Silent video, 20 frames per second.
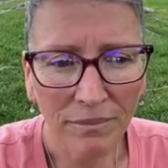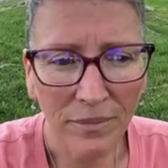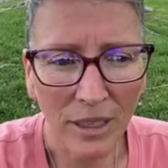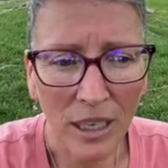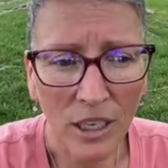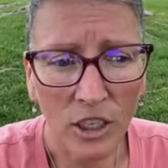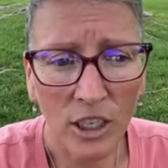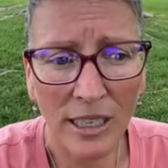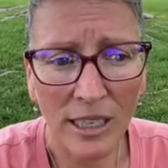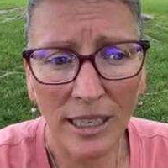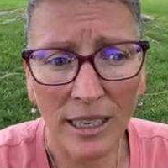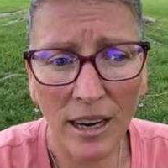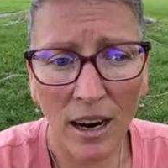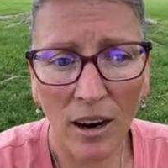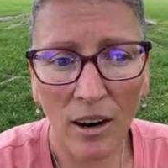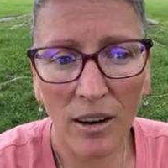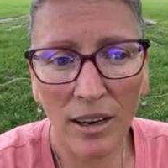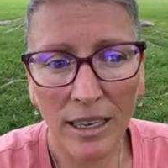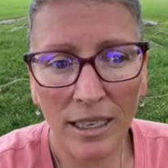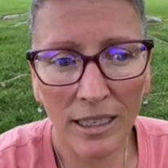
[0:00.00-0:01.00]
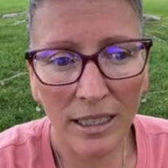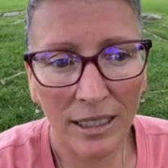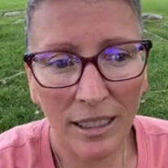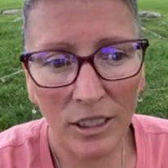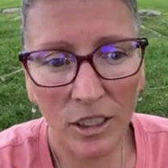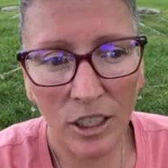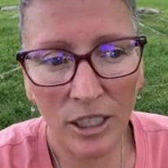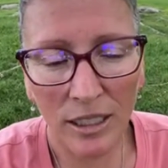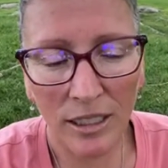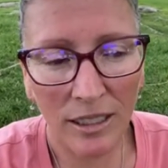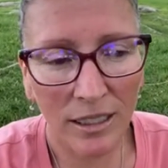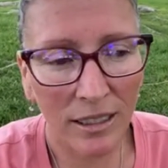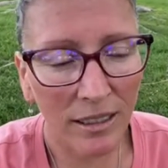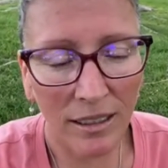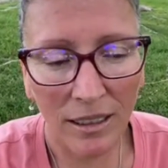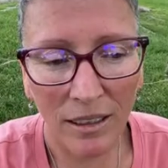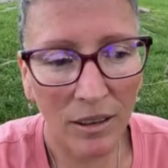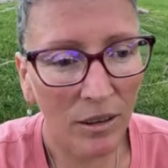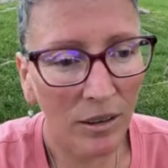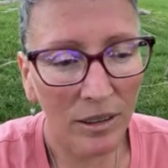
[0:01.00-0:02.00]
She's an artist and
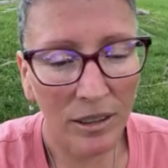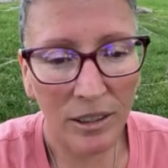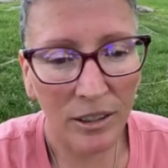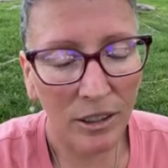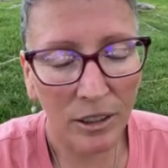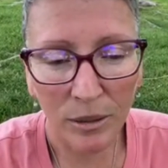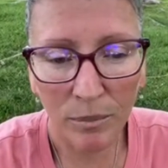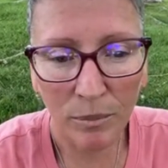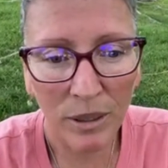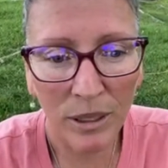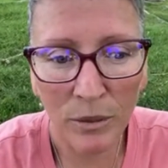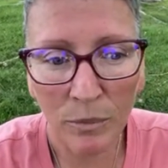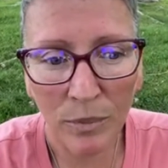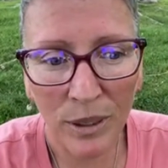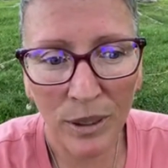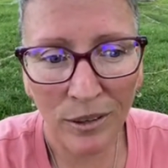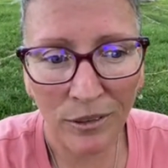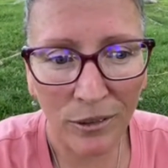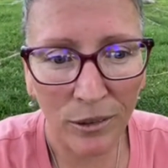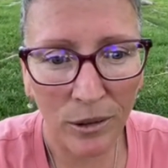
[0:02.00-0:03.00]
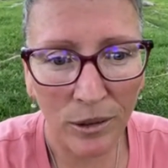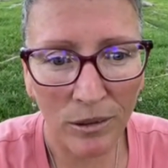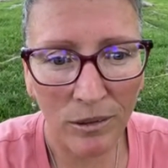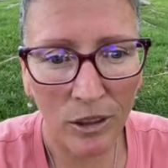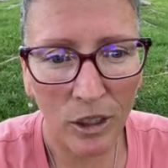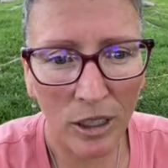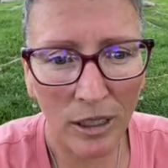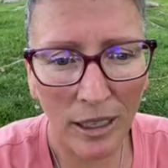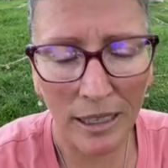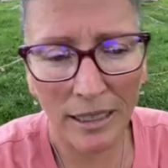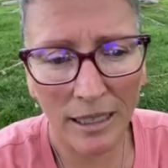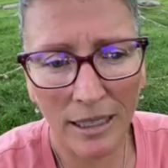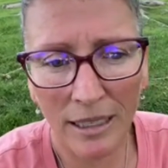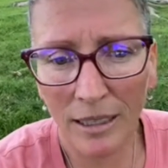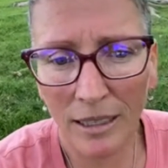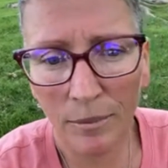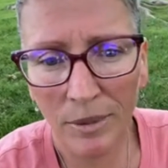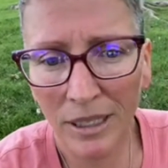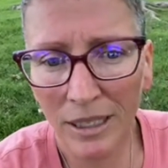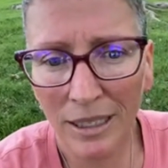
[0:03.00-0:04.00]
it's beautiful. She like did
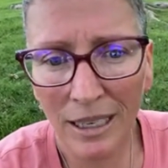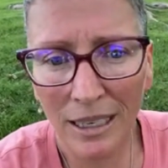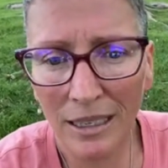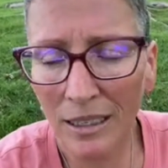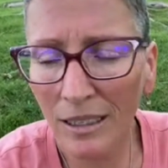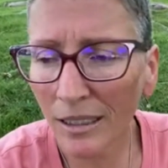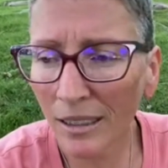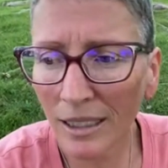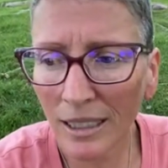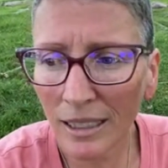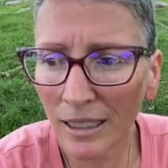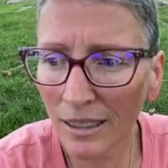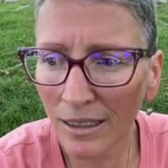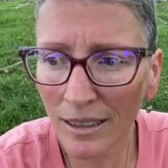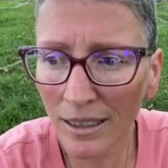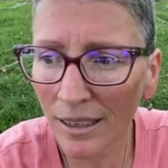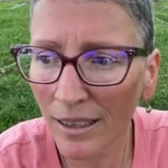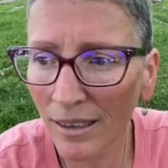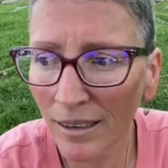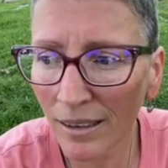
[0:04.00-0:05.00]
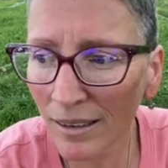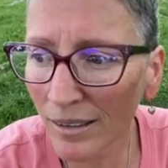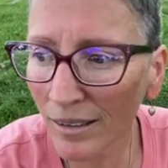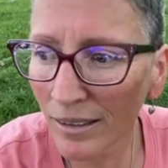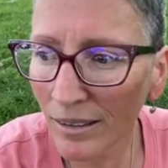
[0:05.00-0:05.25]
some stenciling in there.